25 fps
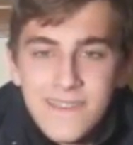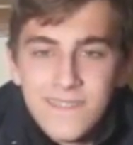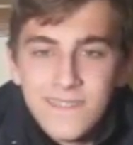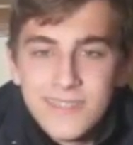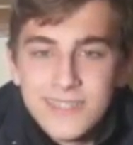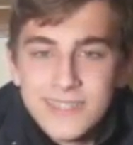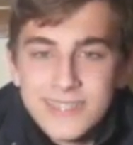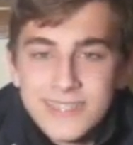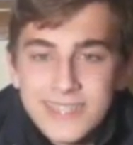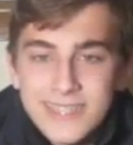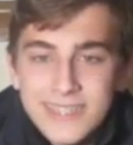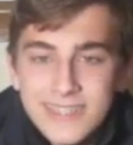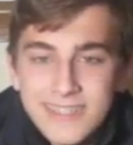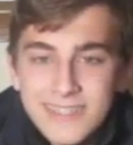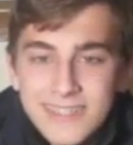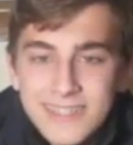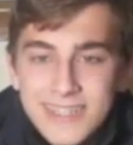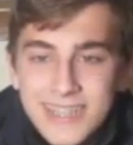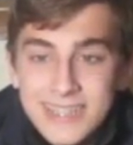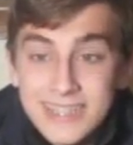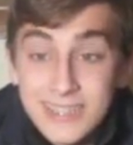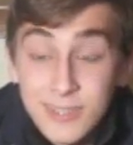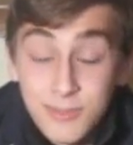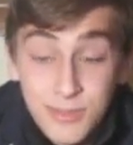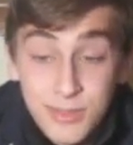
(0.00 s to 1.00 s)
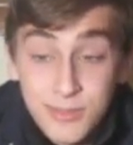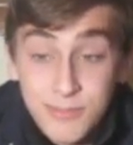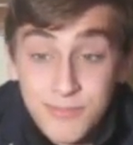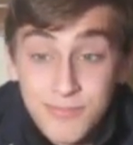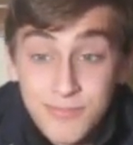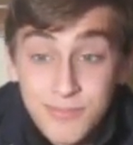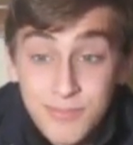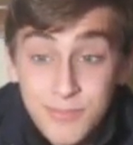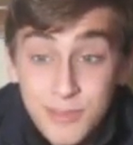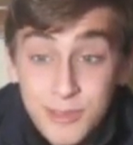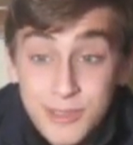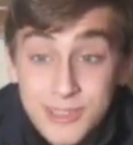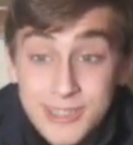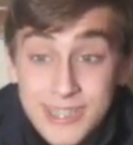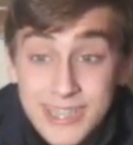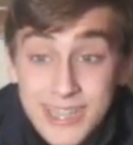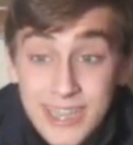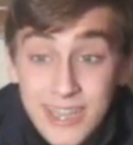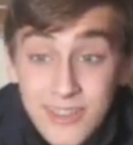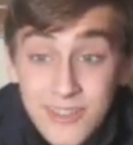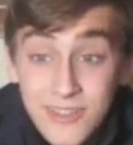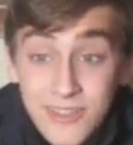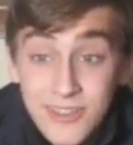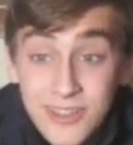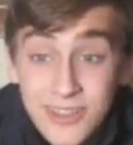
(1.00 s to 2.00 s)
Fazil and Ness have been put
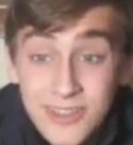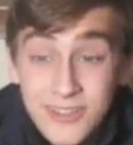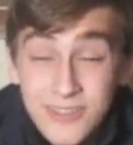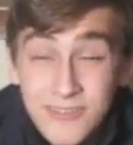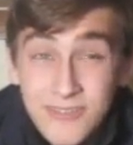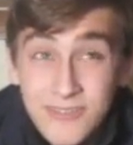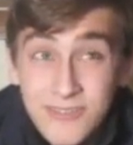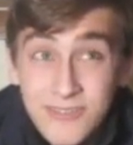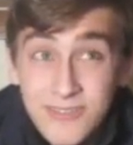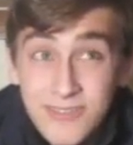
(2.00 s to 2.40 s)
together and